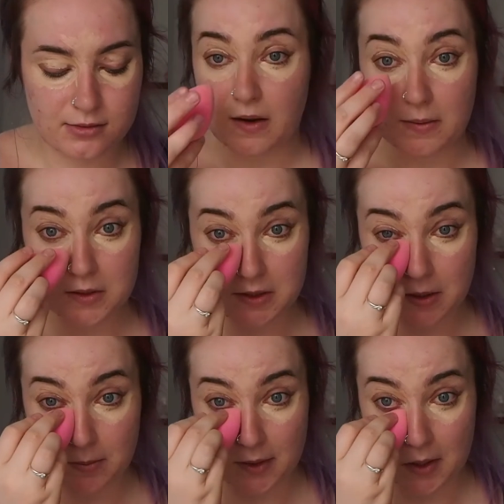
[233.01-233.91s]
I'm just gonna
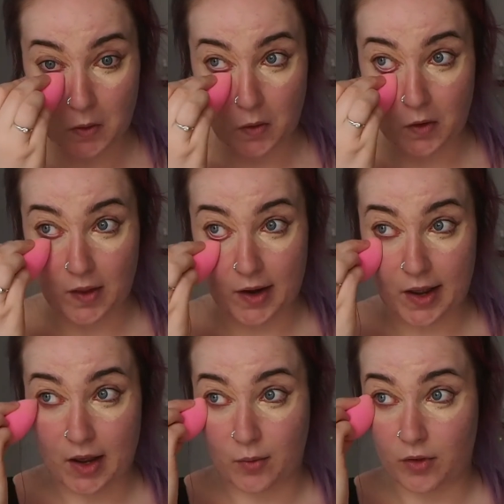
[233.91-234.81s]
blend all that
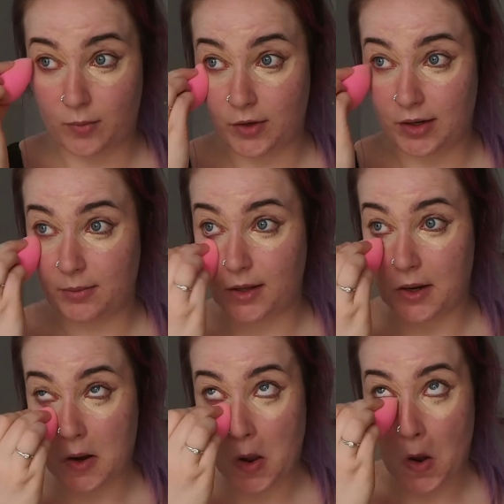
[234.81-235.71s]
out with a beauty
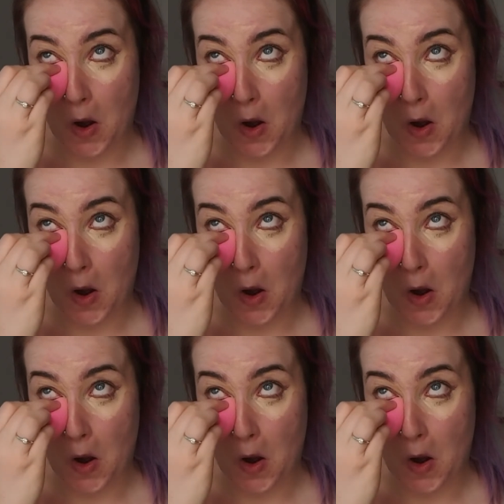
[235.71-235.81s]
blender.